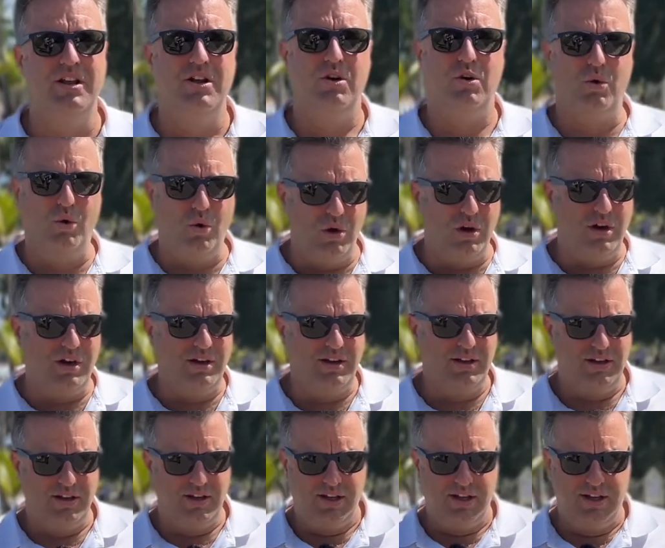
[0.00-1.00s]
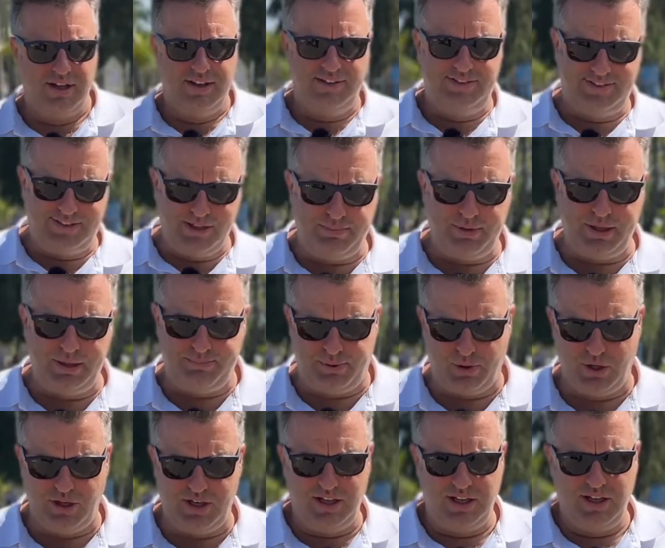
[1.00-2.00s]
or simply
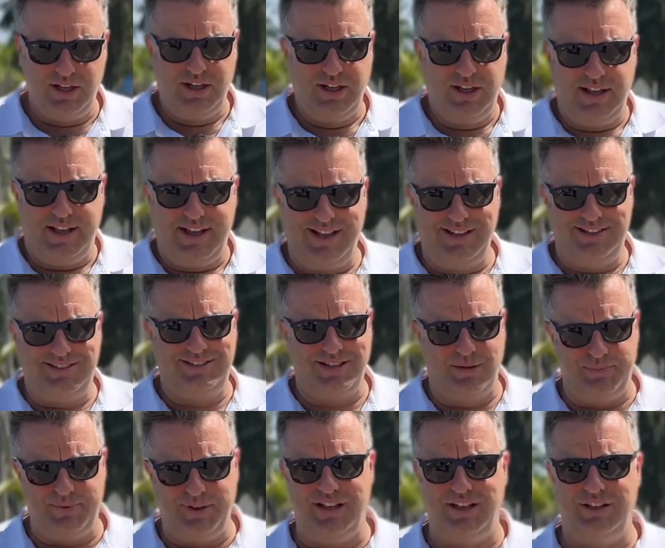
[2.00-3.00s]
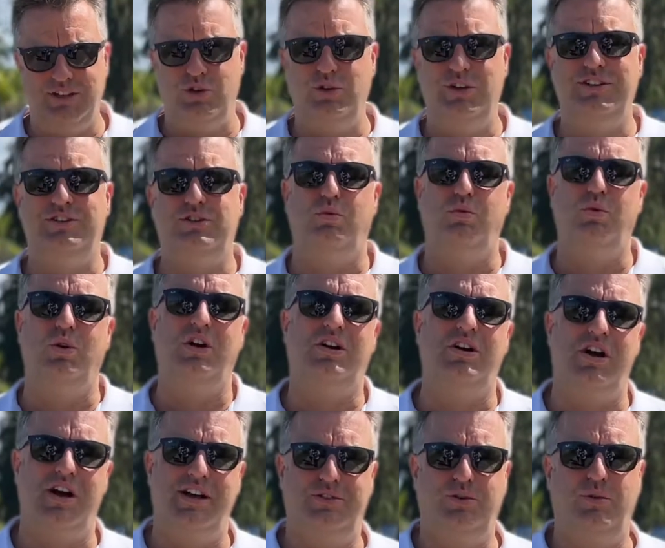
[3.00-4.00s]
put, it's something that you need to work
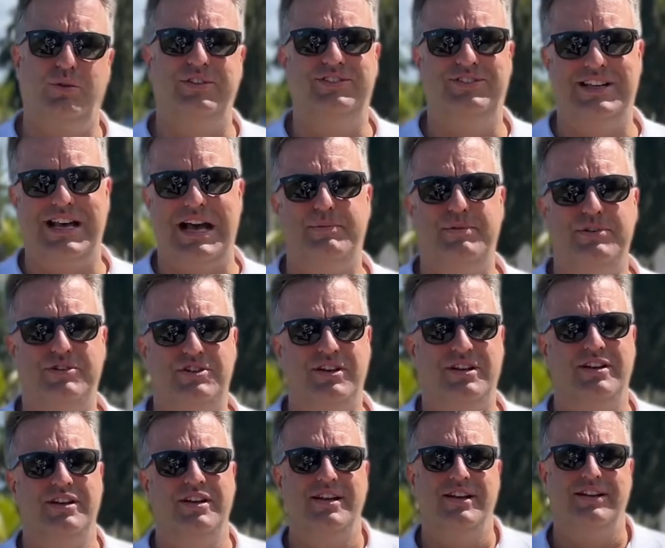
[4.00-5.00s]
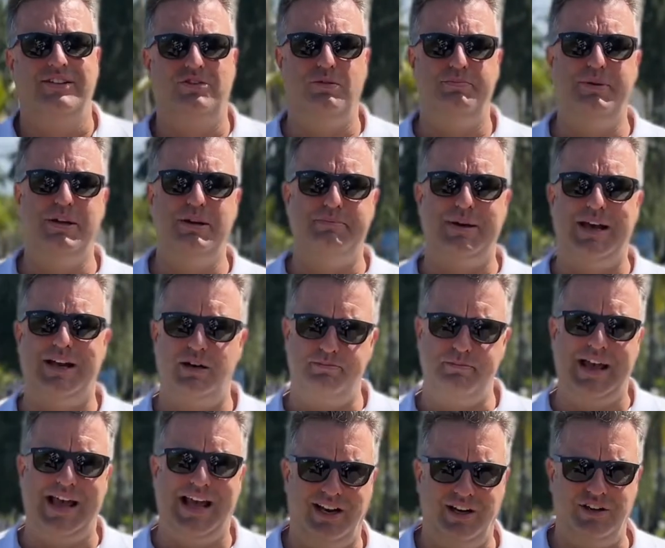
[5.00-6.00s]
on to establish it to be better
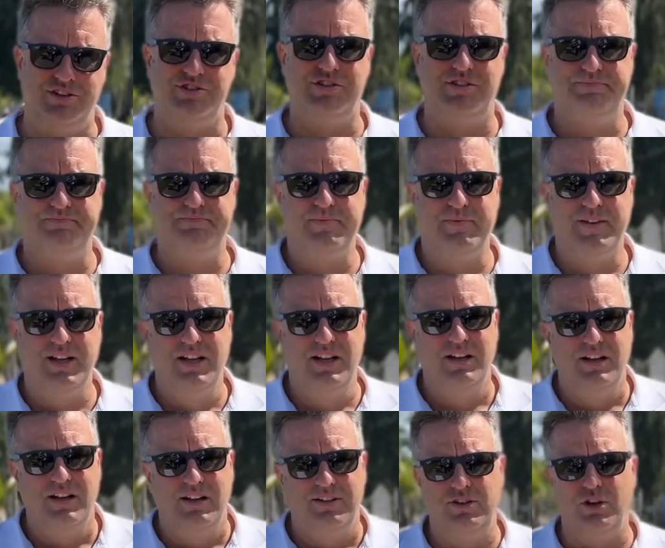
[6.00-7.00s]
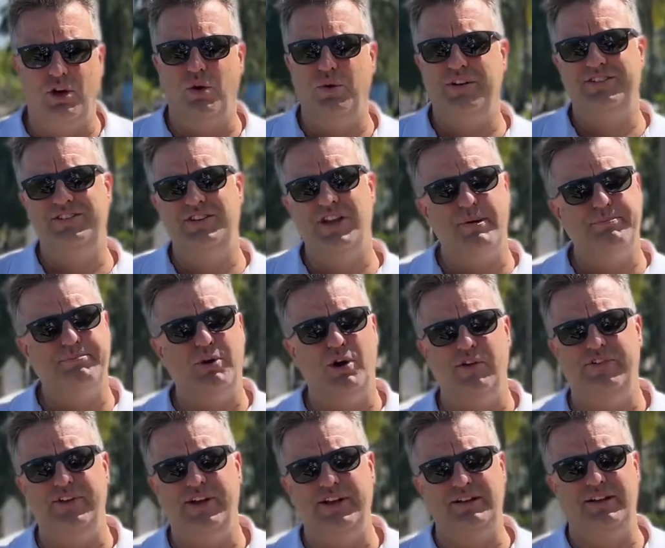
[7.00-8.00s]
managed. So it's not
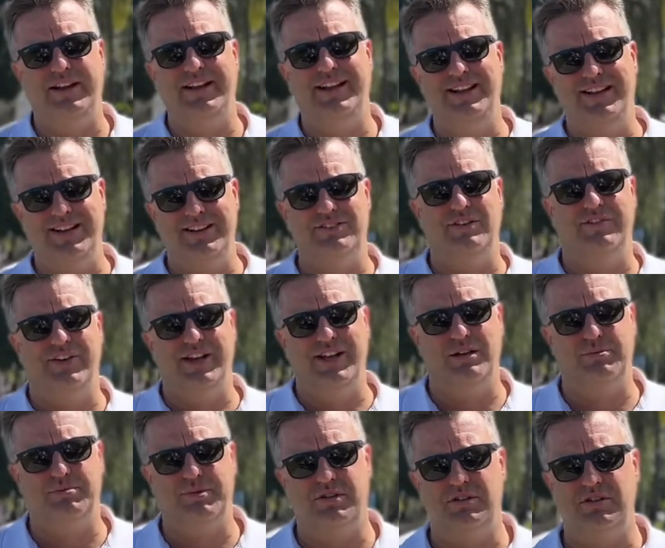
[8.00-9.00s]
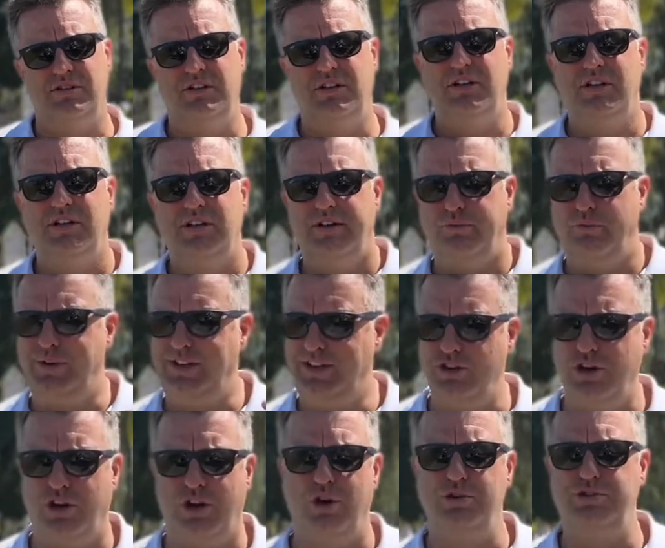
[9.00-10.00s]
perfect. It is available. We
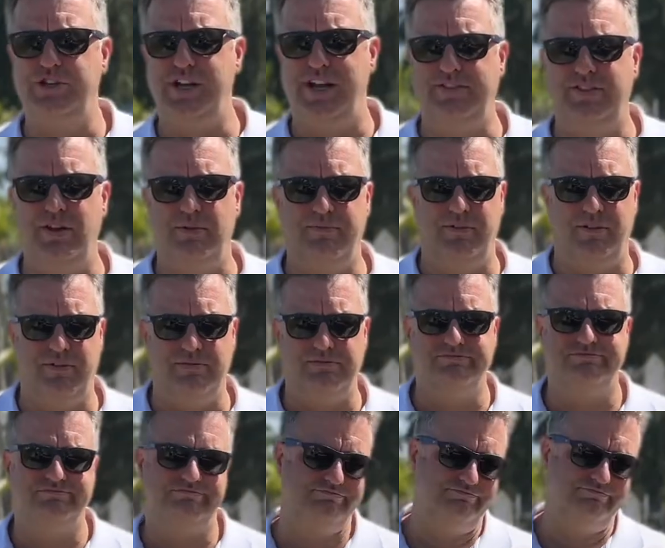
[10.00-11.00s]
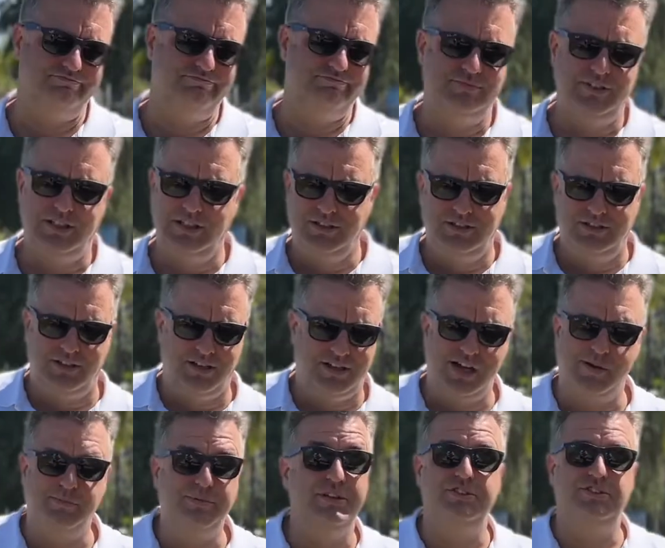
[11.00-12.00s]
negotiate them a
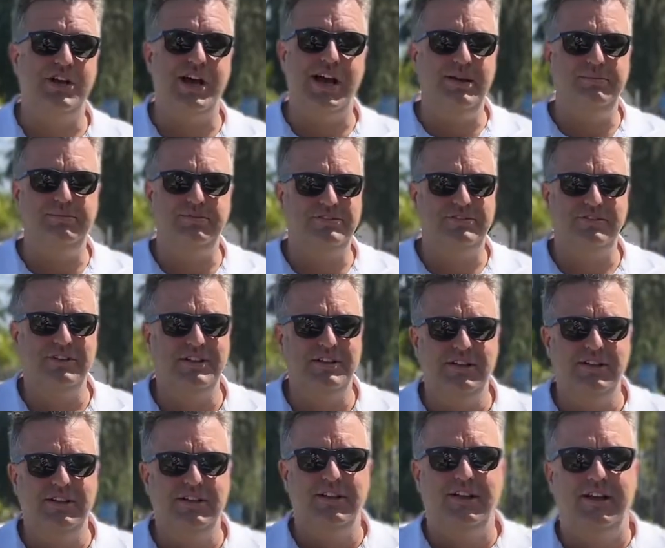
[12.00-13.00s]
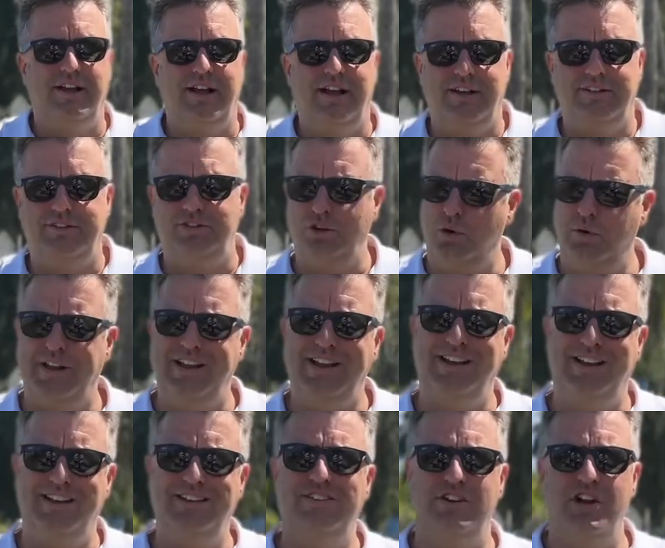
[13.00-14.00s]
couple of times. So it
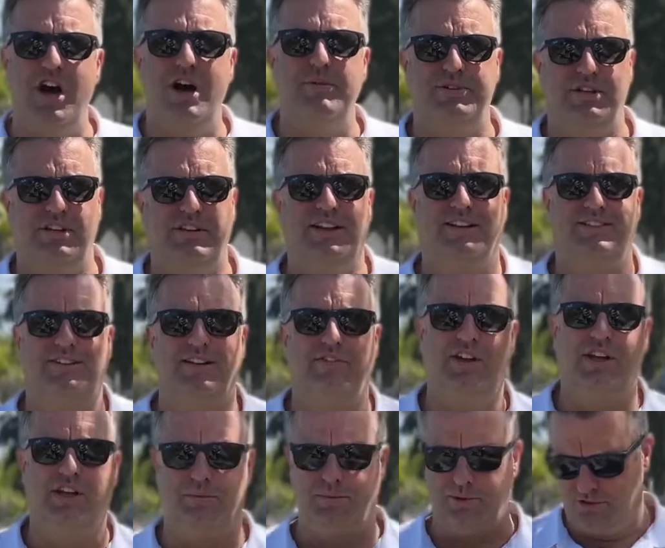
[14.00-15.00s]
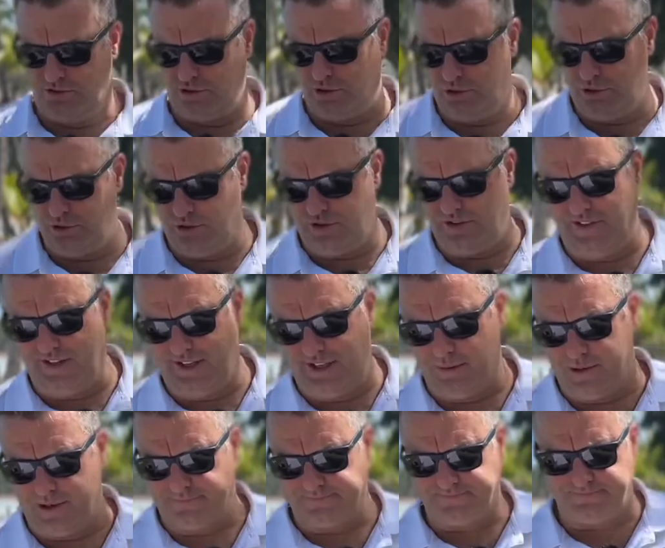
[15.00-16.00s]
is an option that's available to you to think about.